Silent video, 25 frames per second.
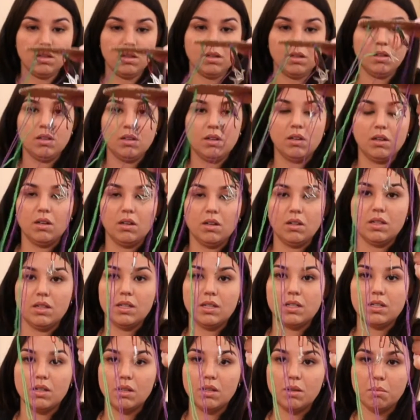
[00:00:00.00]
Got this
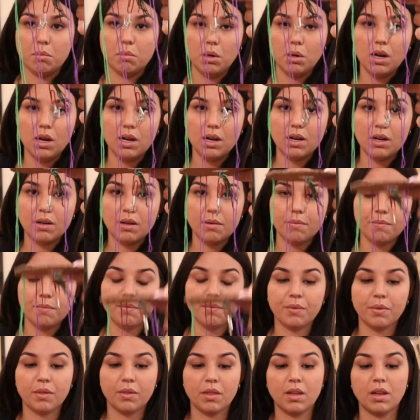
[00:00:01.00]
on the bottom.
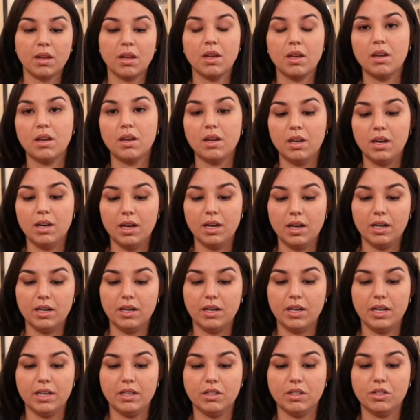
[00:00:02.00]

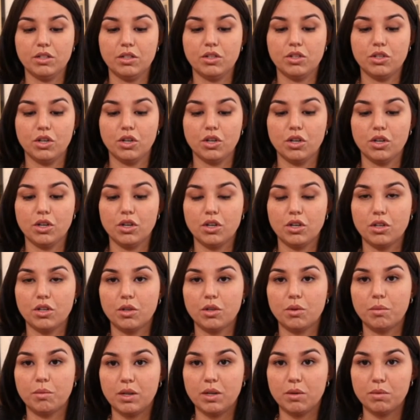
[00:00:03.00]
Again, turn the
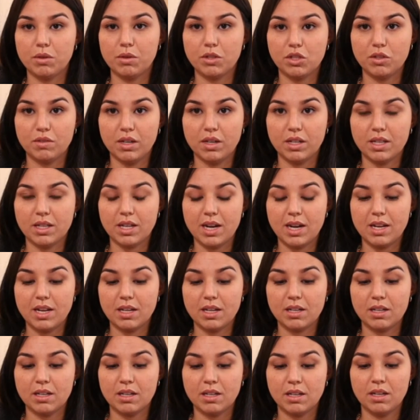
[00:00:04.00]
wheel once you've done that
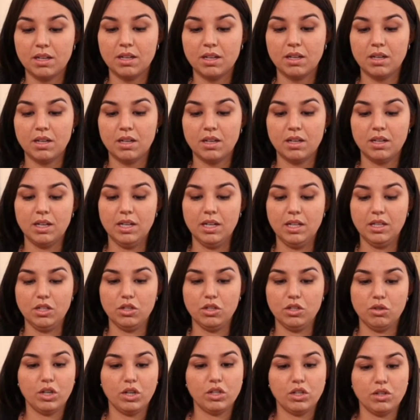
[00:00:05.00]
in the
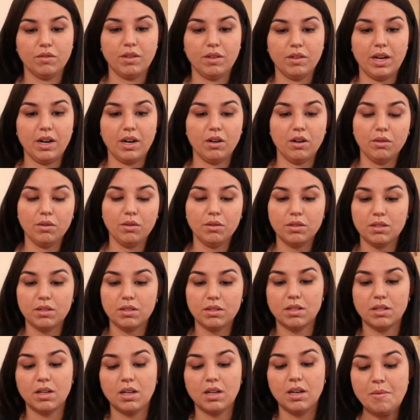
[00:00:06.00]
direction of the arrows.
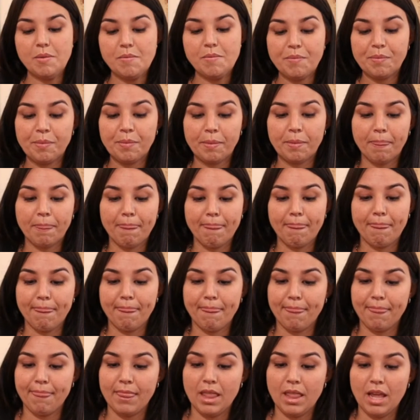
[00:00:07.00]

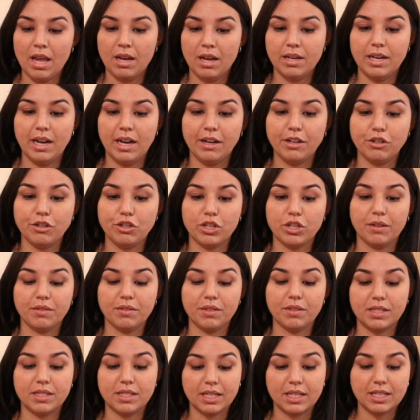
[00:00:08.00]
Now you should have
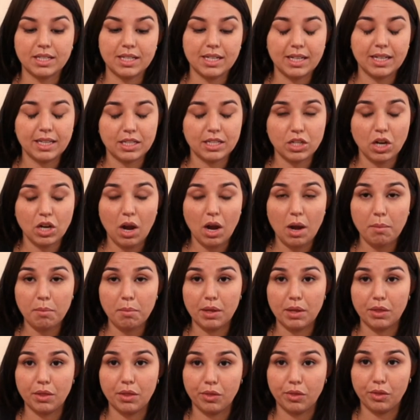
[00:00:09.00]
16 at the top
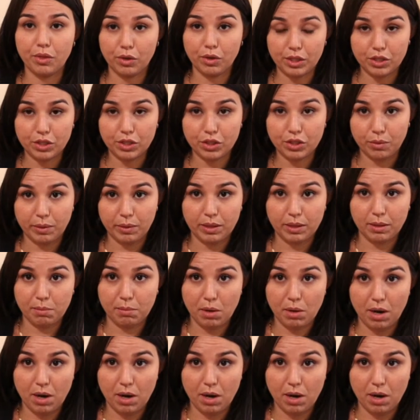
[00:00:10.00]
and 32 at the bottom.